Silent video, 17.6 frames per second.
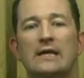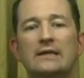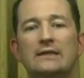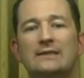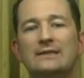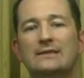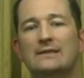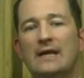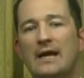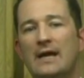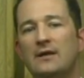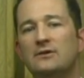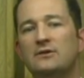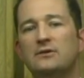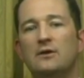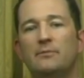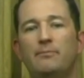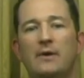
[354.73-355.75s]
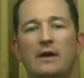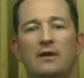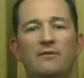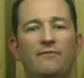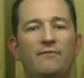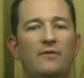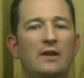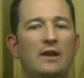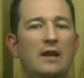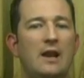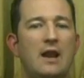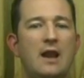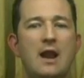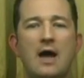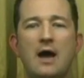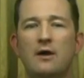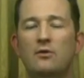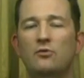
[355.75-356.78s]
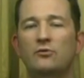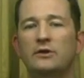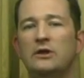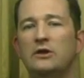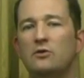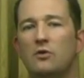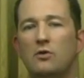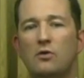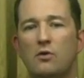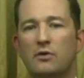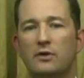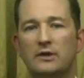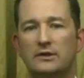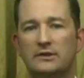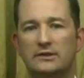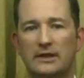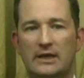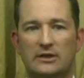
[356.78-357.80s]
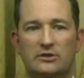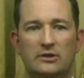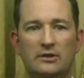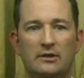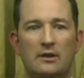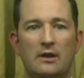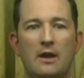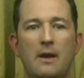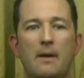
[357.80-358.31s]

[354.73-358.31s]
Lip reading: stands to benefit not only your organization,